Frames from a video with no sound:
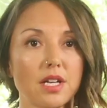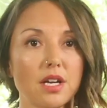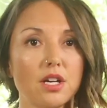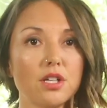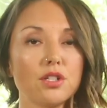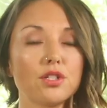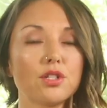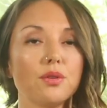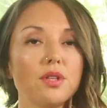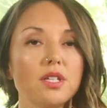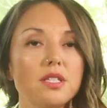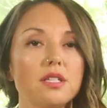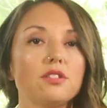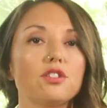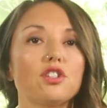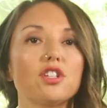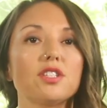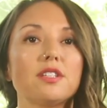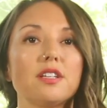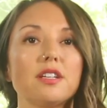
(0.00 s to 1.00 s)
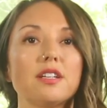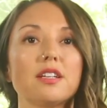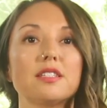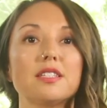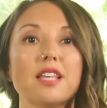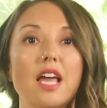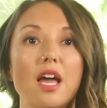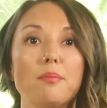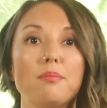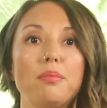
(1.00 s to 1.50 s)
So this is just an
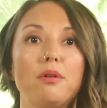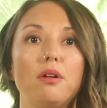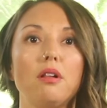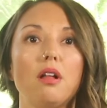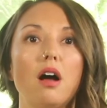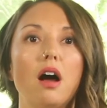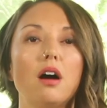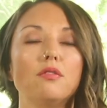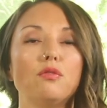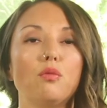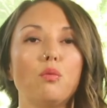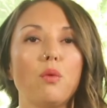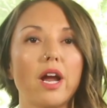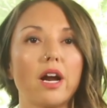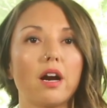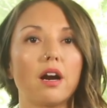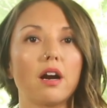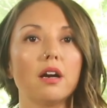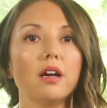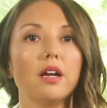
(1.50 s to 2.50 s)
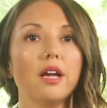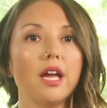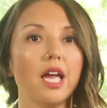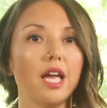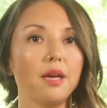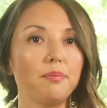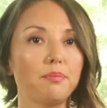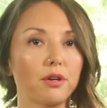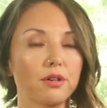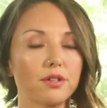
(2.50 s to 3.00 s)
example of where
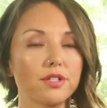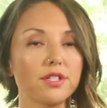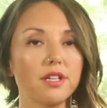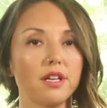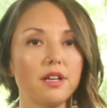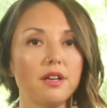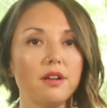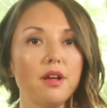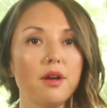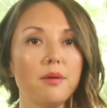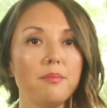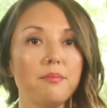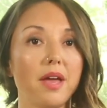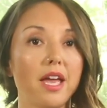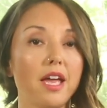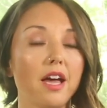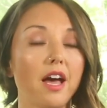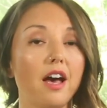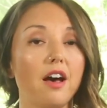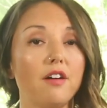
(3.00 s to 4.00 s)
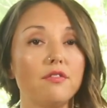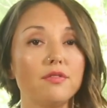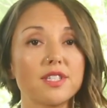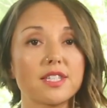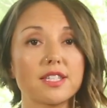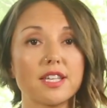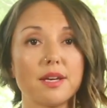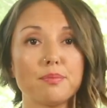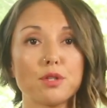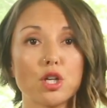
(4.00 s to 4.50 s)
a person may have
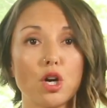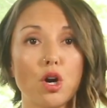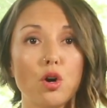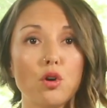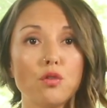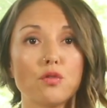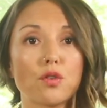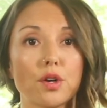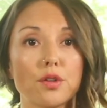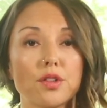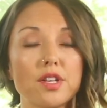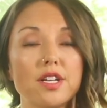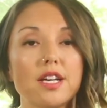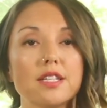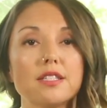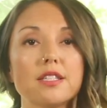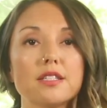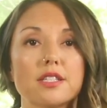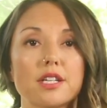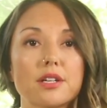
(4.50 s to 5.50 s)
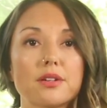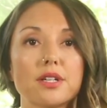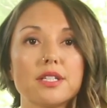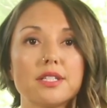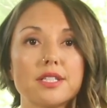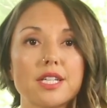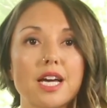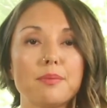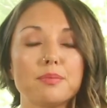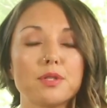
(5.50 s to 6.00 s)
skipped over the necessary
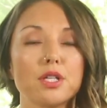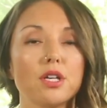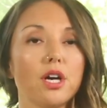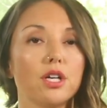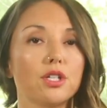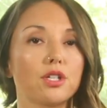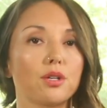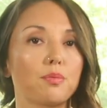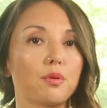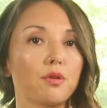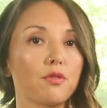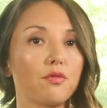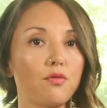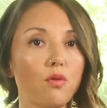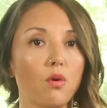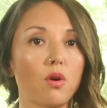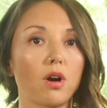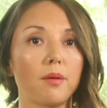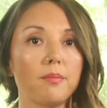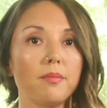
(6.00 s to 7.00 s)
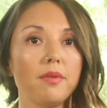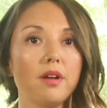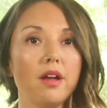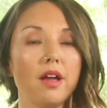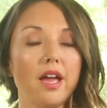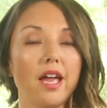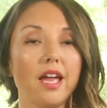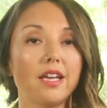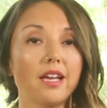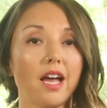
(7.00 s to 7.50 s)
steps to perform
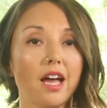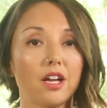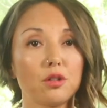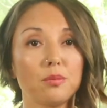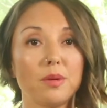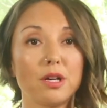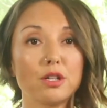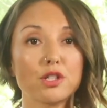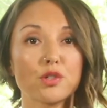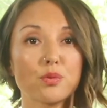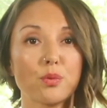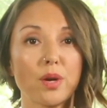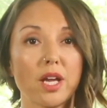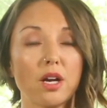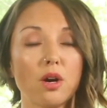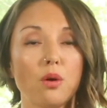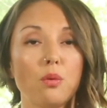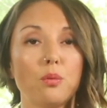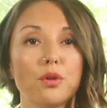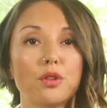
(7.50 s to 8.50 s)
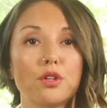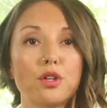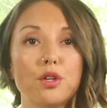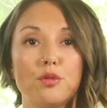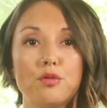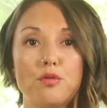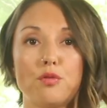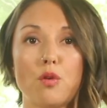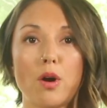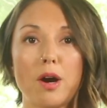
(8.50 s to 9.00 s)
a kettlebell swing with good
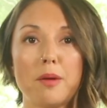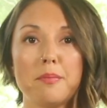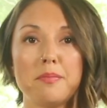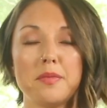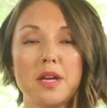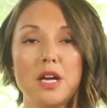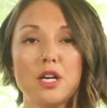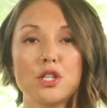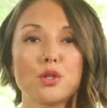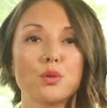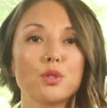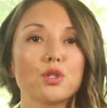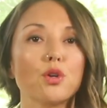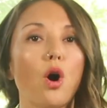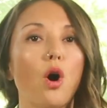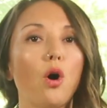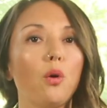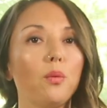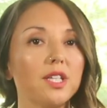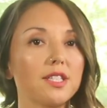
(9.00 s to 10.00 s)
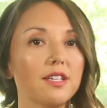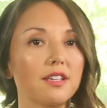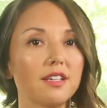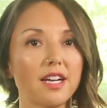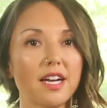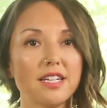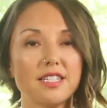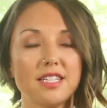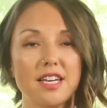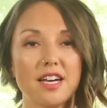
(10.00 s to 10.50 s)
form. So it's always a good
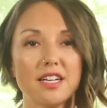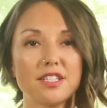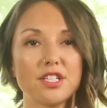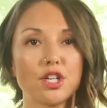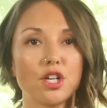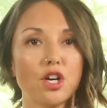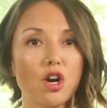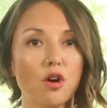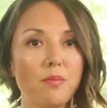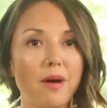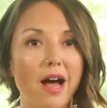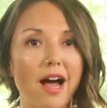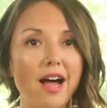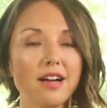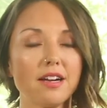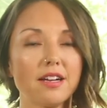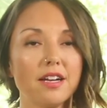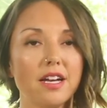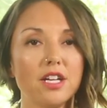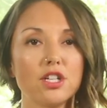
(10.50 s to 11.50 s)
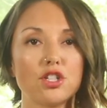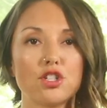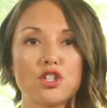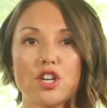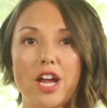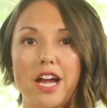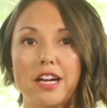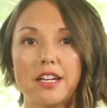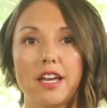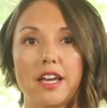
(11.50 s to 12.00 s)
idea to go back,
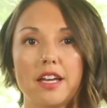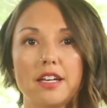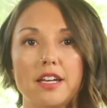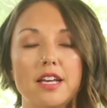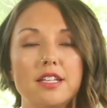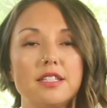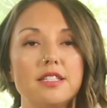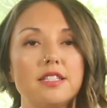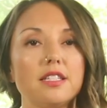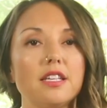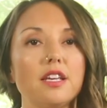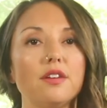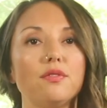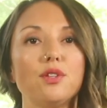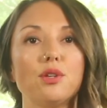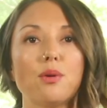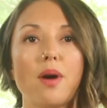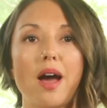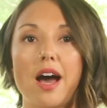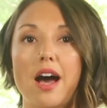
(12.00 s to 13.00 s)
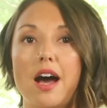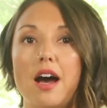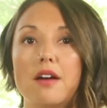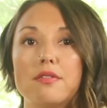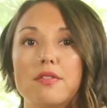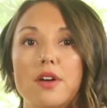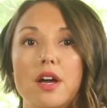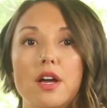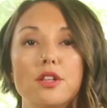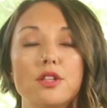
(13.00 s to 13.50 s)
check in and see if you
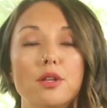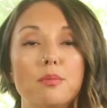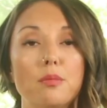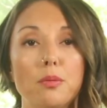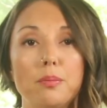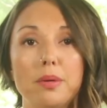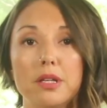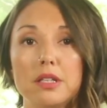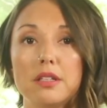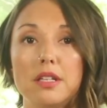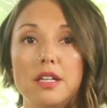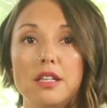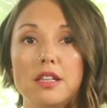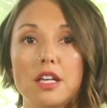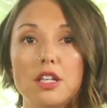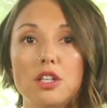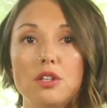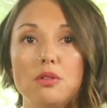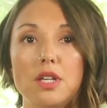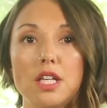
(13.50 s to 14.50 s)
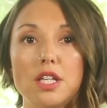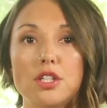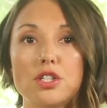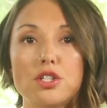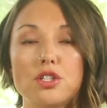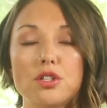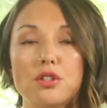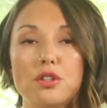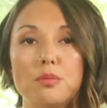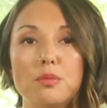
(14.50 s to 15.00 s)
have the mobility that you need to
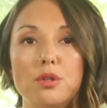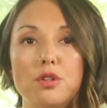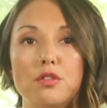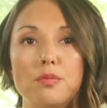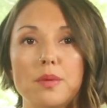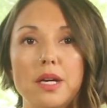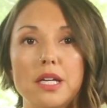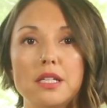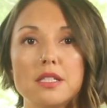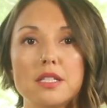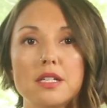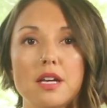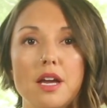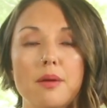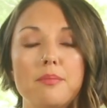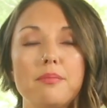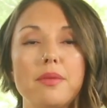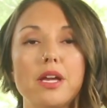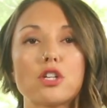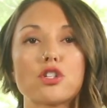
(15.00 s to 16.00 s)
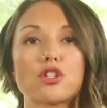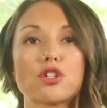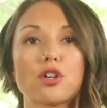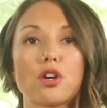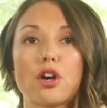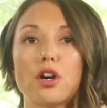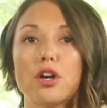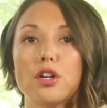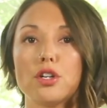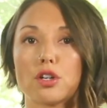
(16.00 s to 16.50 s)
do the movement. Make
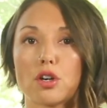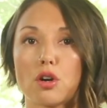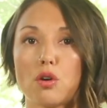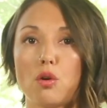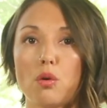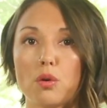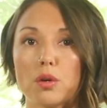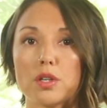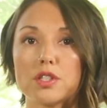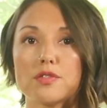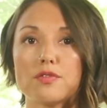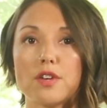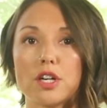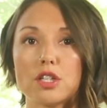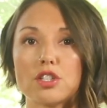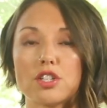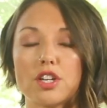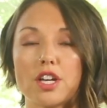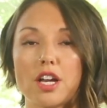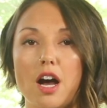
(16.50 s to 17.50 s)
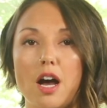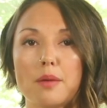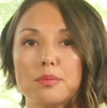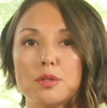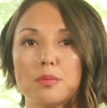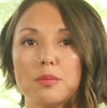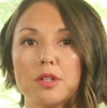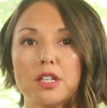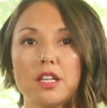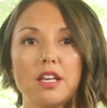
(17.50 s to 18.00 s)
sure your core is functioning
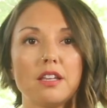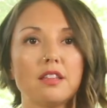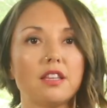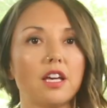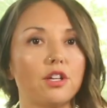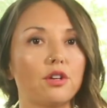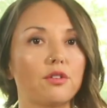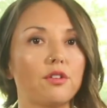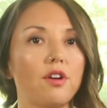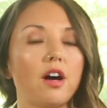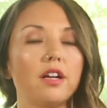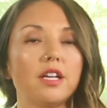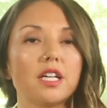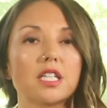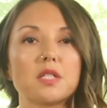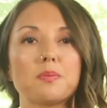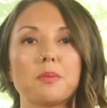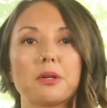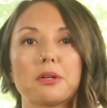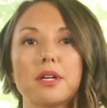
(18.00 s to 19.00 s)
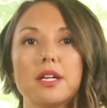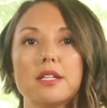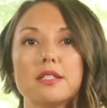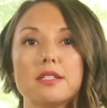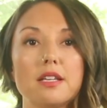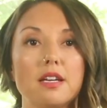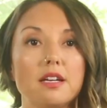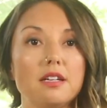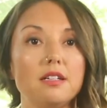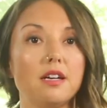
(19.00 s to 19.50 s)
optimally, that you're not
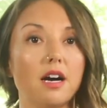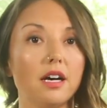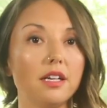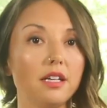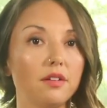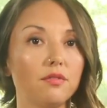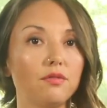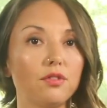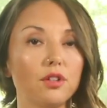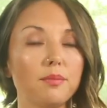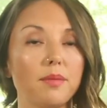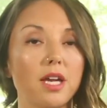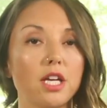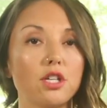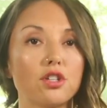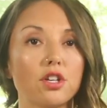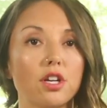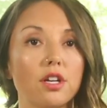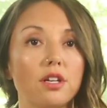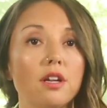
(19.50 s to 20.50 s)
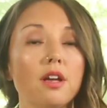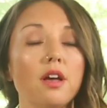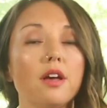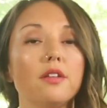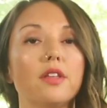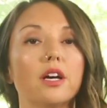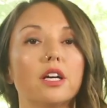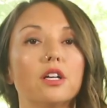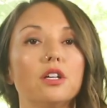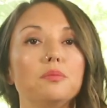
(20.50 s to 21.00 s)
experiencing gut inflammation
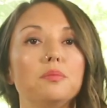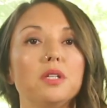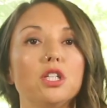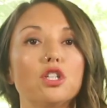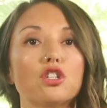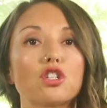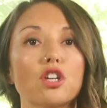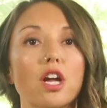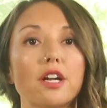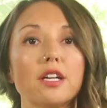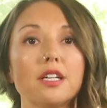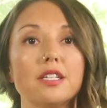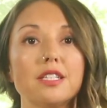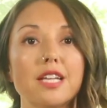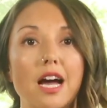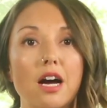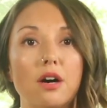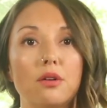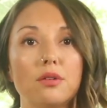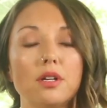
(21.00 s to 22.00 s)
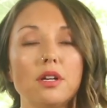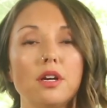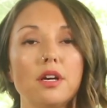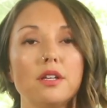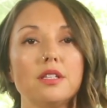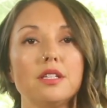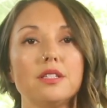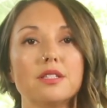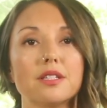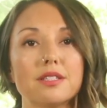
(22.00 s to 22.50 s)
that could be shutting down
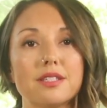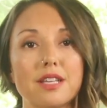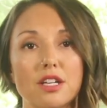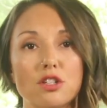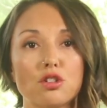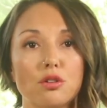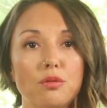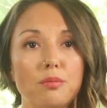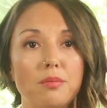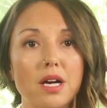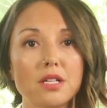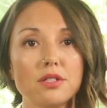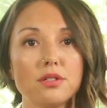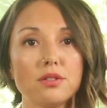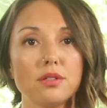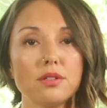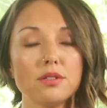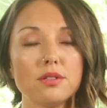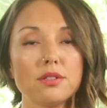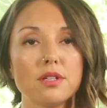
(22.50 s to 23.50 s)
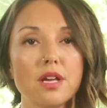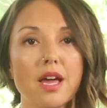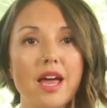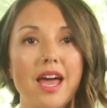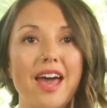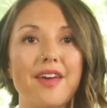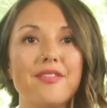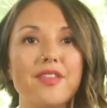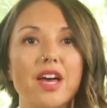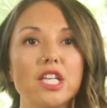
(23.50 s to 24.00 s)
these essential muscles,
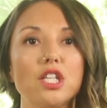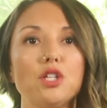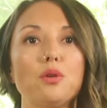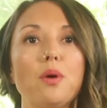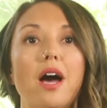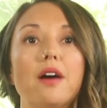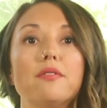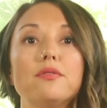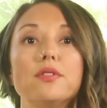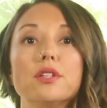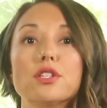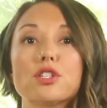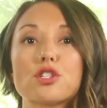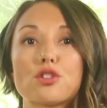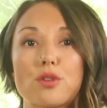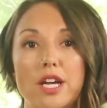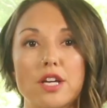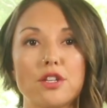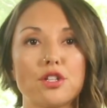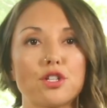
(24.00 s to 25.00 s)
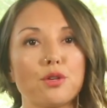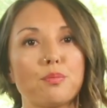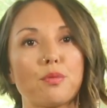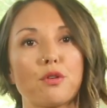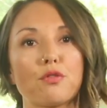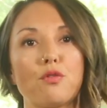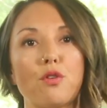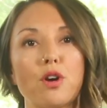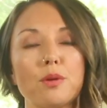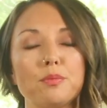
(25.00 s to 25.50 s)
and that you have the strength to
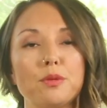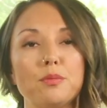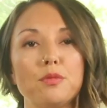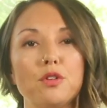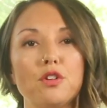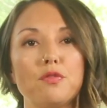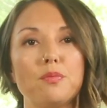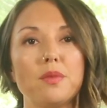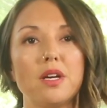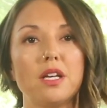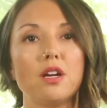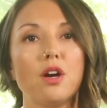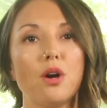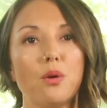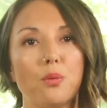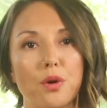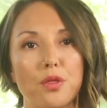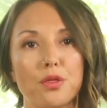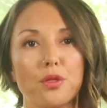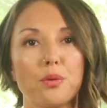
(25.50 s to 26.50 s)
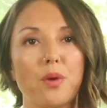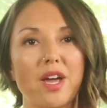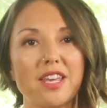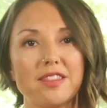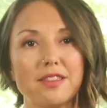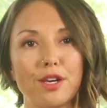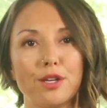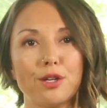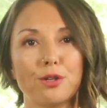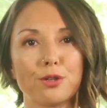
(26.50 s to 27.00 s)
perform the movement with the weight
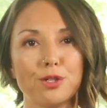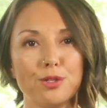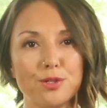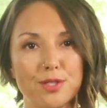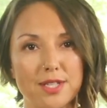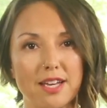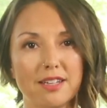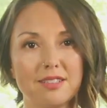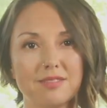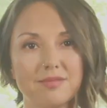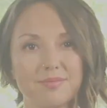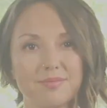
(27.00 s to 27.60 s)
that you're using.